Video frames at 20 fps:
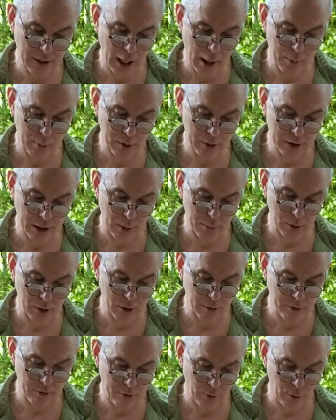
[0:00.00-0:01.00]
that perception
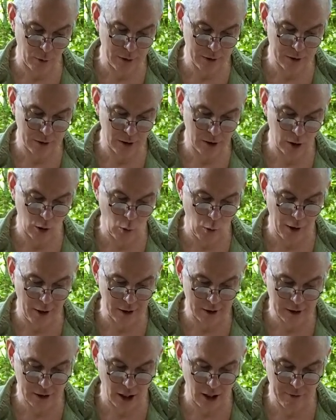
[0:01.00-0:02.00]
of forest and
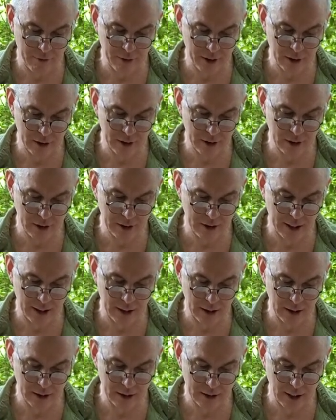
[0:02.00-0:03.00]
acquires confidence,
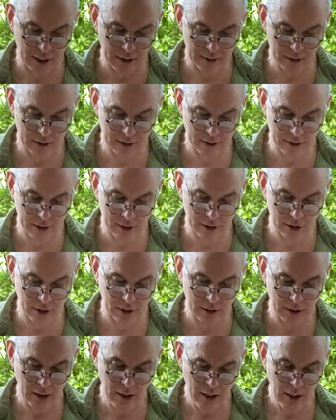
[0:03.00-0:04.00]
steadiness, and
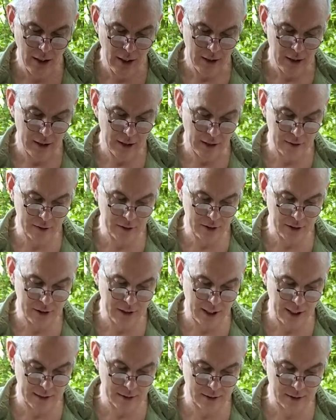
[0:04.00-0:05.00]
decision. He
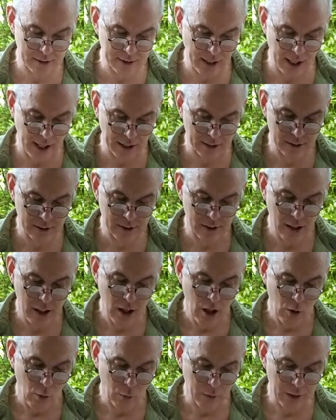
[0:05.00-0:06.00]
understands thus,
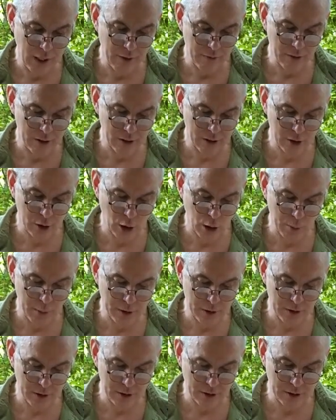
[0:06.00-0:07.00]
whatever
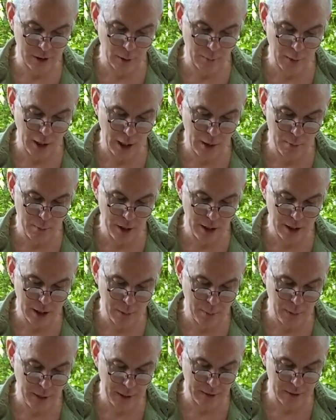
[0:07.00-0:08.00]
disturbances there might be
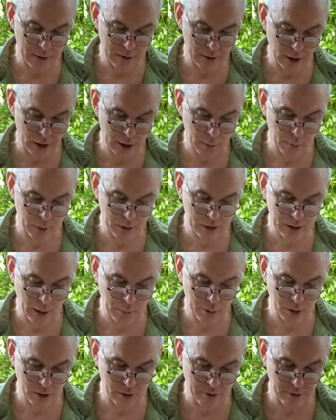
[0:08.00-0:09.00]
dependent on the
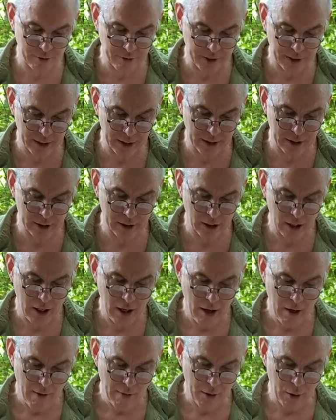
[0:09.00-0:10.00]
perception of village,
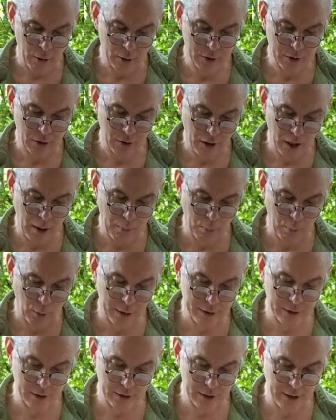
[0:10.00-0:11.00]
those are not
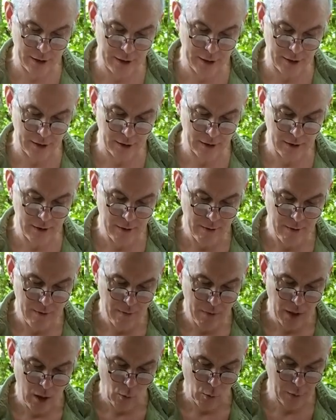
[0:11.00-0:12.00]
present here.
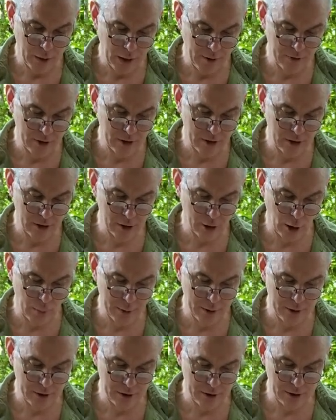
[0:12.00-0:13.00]
Whatever
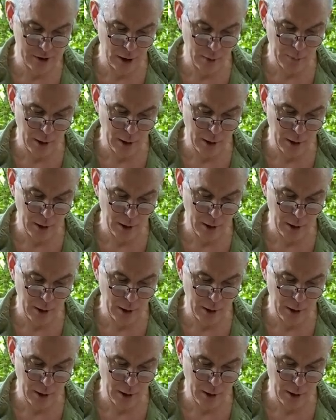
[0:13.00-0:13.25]
disturbances there